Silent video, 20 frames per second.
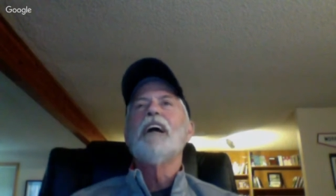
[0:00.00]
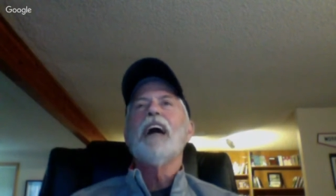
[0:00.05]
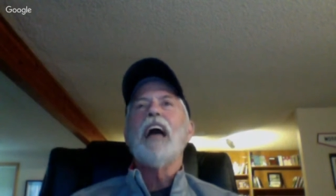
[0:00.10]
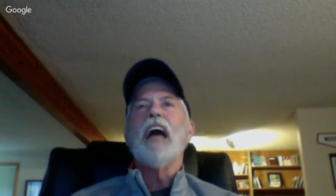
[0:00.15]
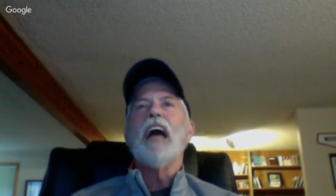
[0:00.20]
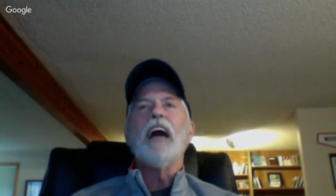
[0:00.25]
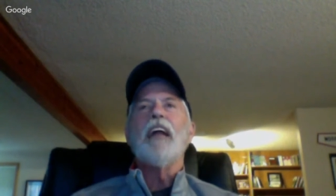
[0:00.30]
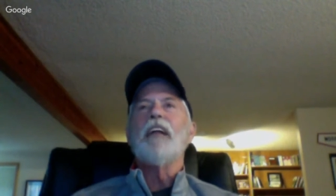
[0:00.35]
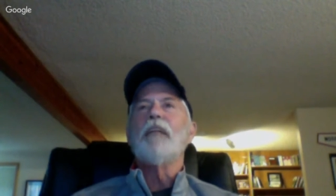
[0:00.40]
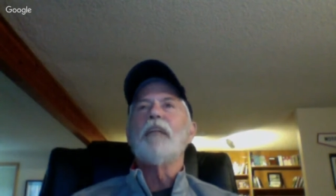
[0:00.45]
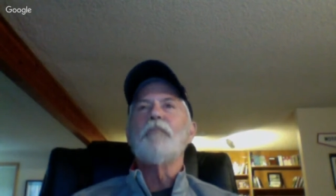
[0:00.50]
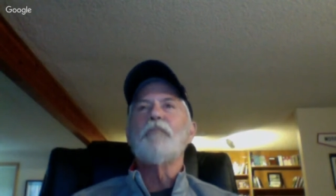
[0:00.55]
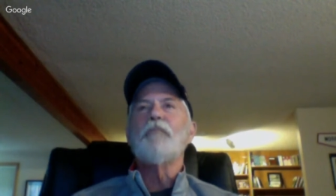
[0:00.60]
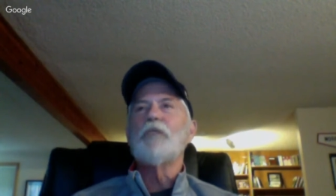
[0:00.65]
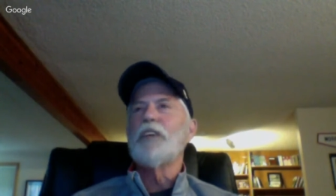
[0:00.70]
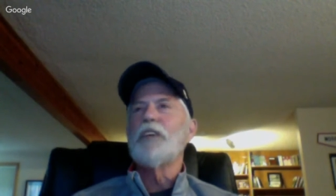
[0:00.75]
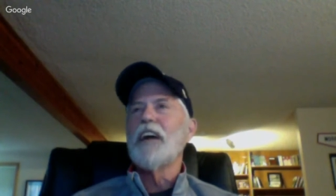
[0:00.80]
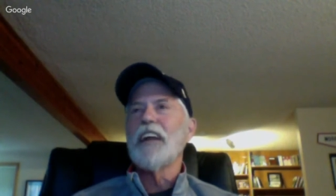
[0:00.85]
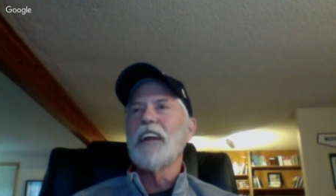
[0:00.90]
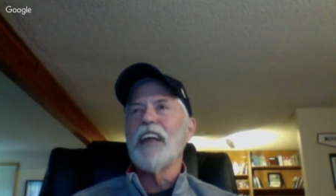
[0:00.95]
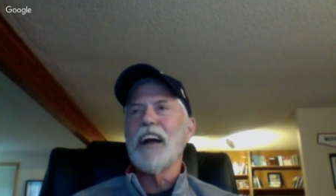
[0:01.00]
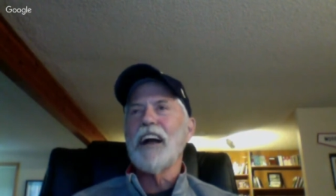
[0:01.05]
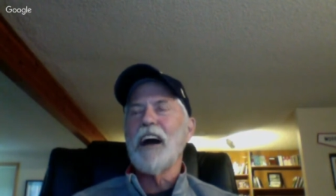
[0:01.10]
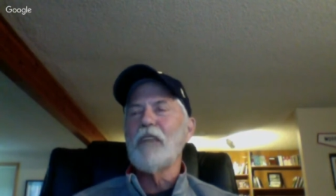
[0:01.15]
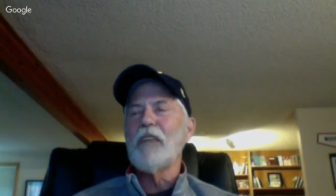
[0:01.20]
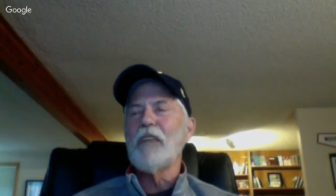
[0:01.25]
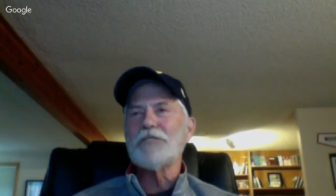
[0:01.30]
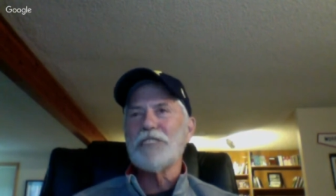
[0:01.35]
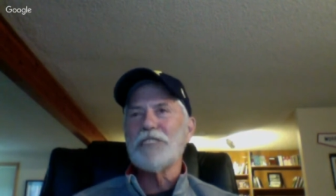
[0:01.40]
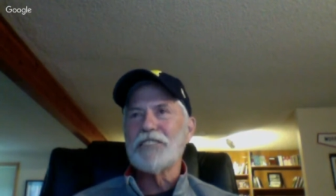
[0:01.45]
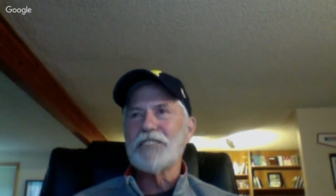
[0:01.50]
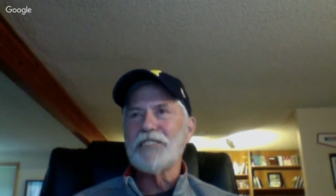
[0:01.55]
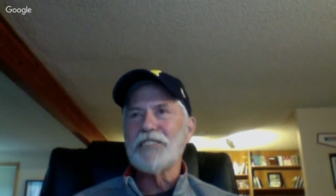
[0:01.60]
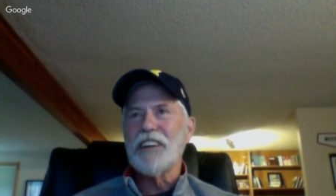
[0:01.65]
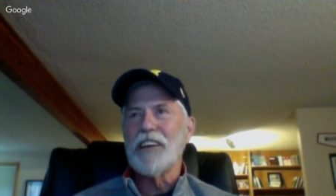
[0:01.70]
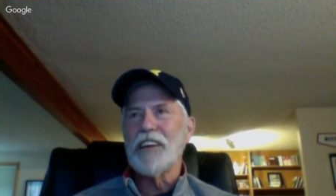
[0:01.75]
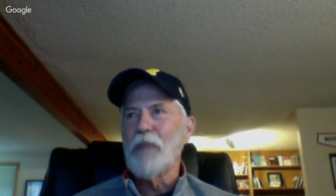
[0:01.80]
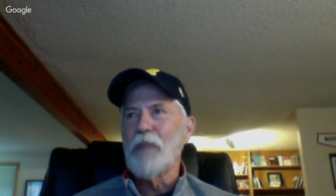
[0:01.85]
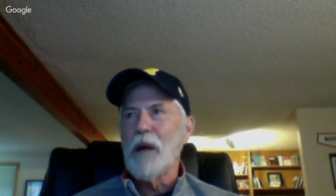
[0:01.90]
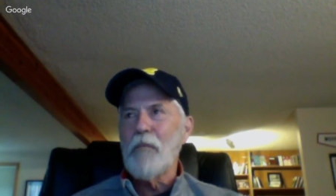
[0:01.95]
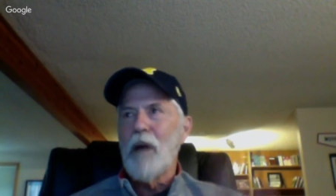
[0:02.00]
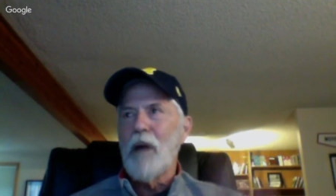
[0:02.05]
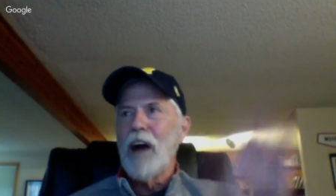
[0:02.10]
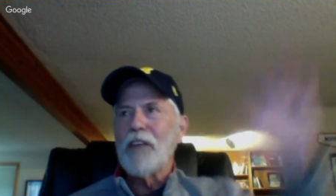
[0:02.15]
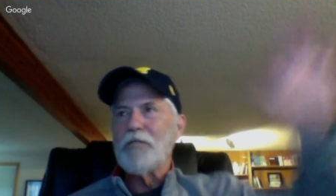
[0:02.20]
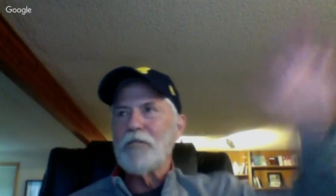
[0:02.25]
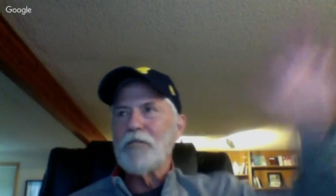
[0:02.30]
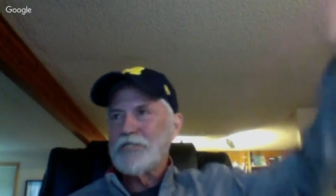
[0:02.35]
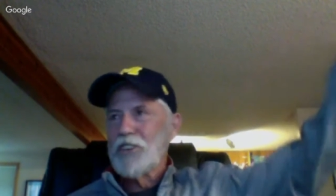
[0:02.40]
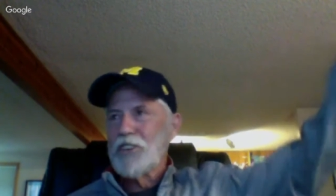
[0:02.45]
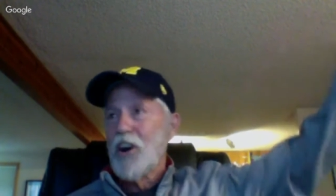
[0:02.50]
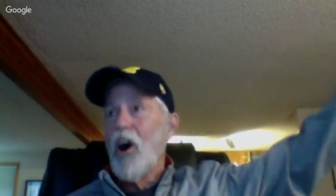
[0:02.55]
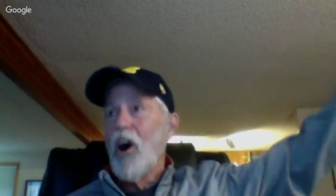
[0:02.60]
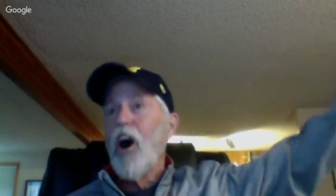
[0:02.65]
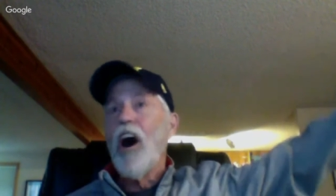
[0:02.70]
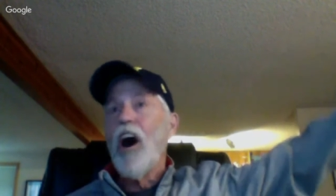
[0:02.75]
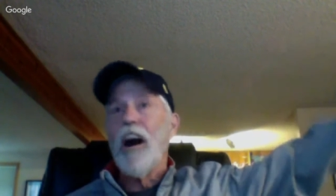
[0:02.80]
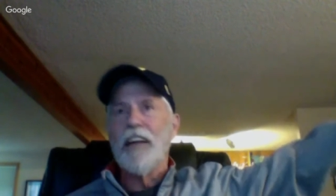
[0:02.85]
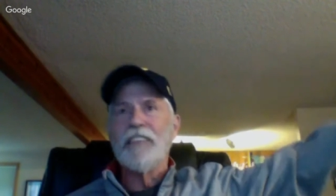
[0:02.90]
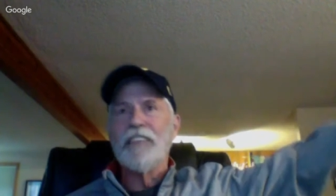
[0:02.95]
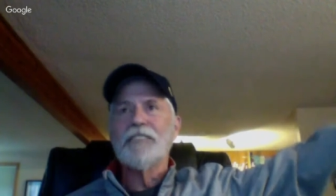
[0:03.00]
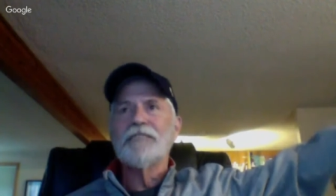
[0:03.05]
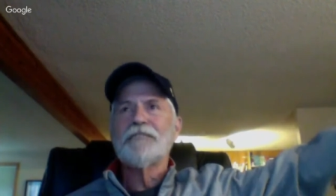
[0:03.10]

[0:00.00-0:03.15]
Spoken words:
and pretend like I was listening, and my mind was gone.